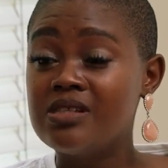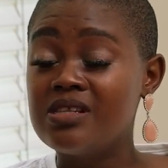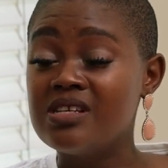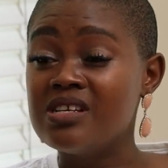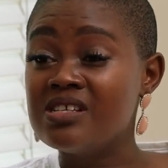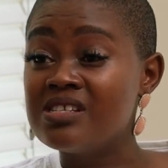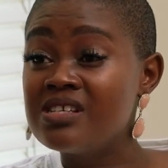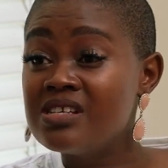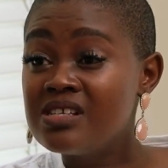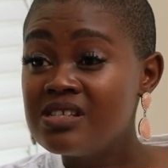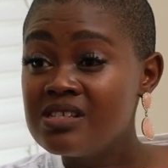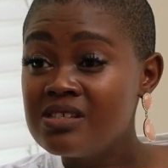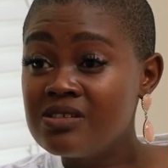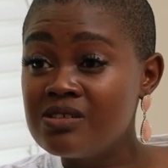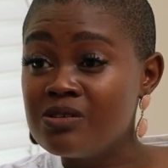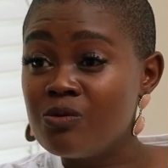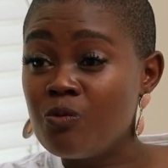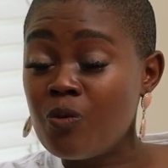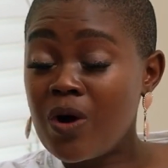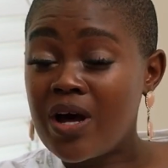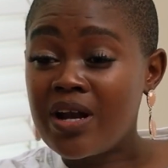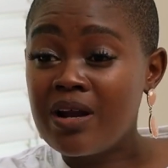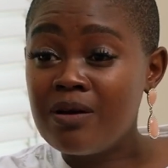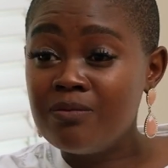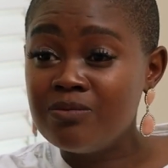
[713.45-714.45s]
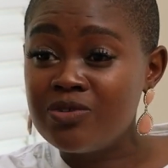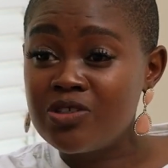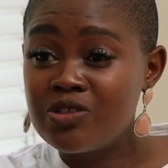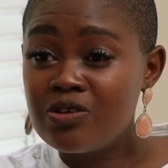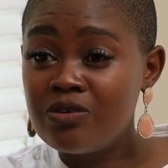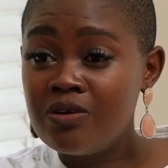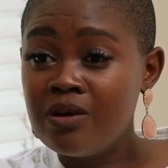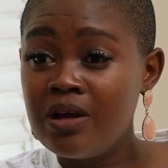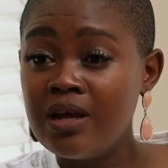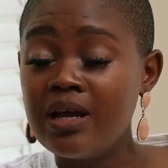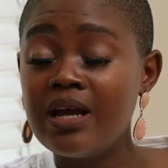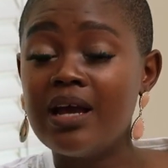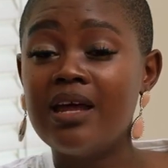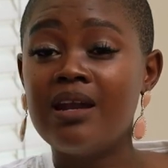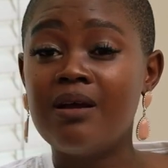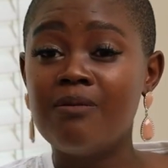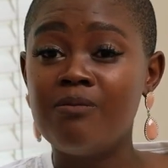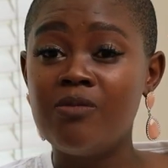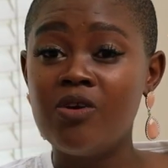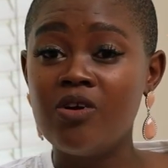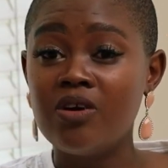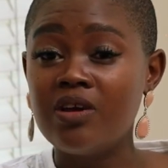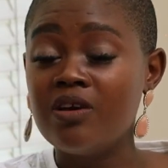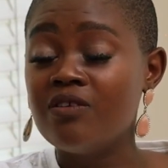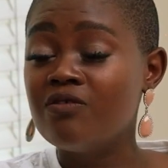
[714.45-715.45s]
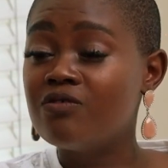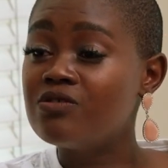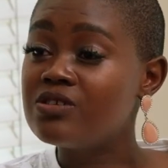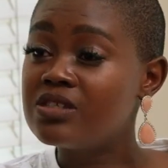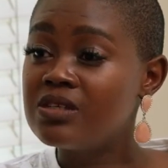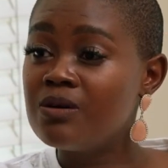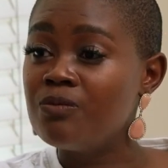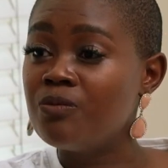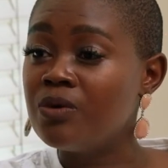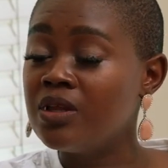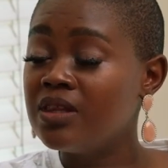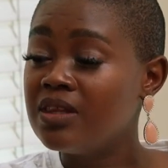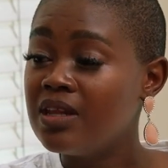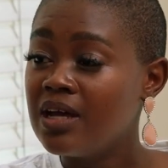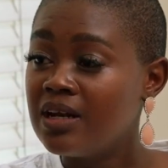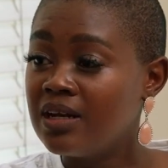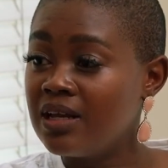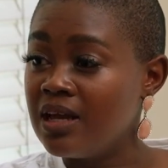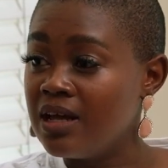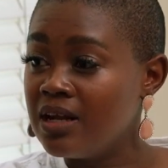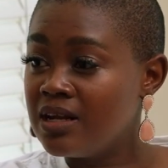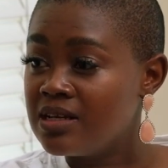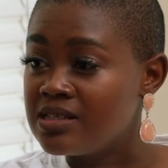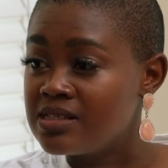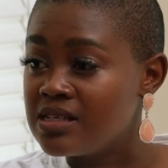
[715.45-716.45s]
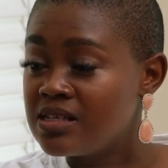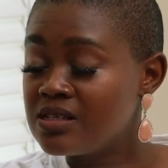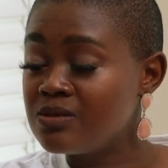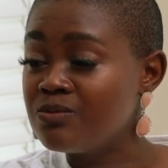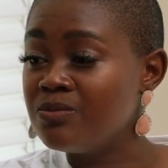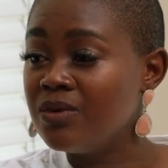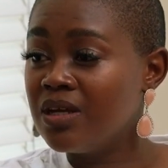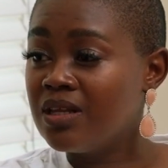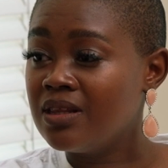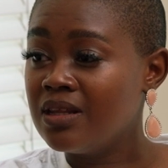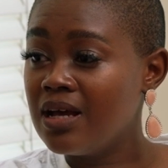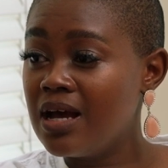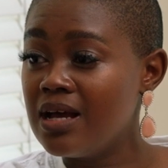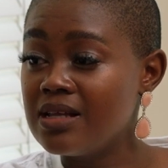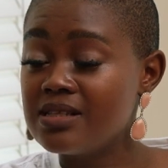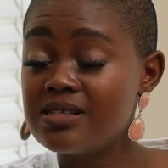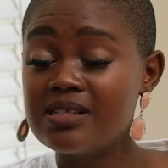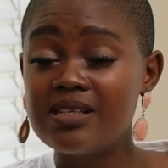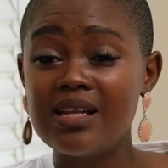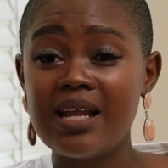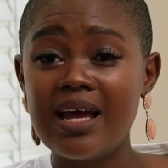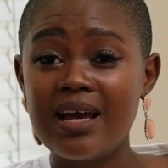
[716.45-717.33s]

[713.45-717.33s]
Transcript: This is what I'm doing, and I'm looking for someone that can assist me in that.